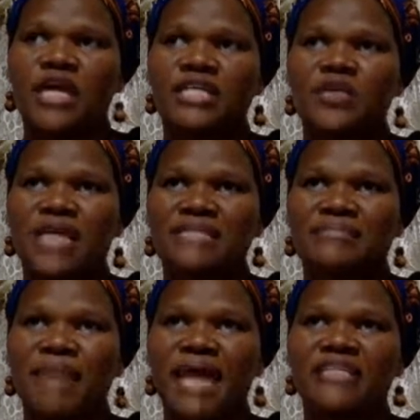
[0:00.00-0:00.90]
So it
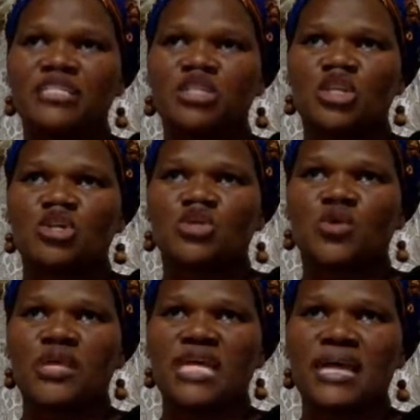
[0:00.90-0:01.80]
was meant
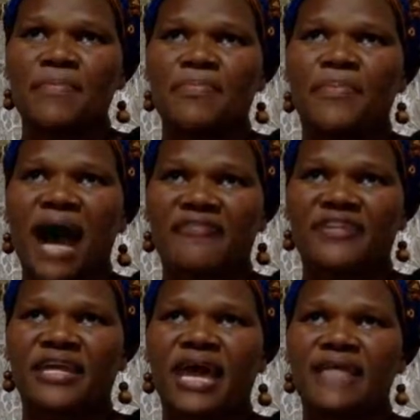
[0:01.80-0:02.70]
to keep
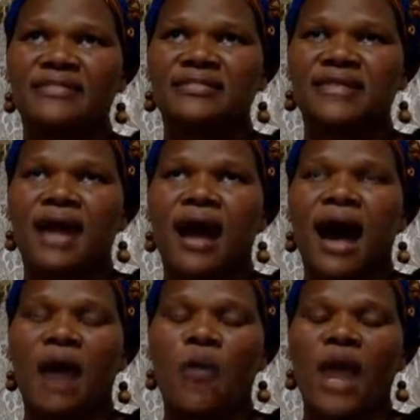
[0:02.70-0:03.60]
Africans
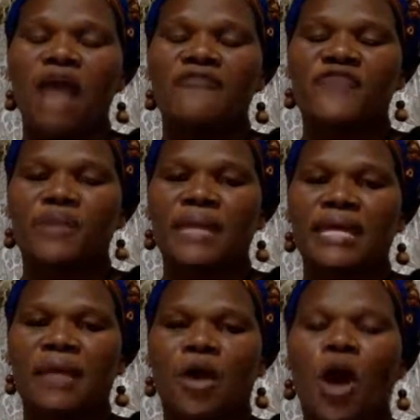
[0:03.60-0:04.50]
away
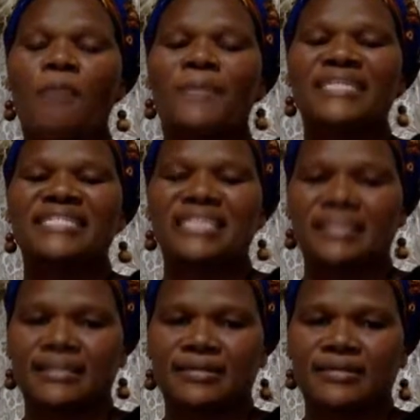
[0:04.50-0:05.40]
from
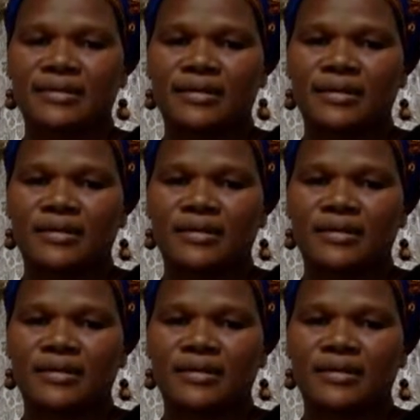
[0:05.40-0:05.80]
competing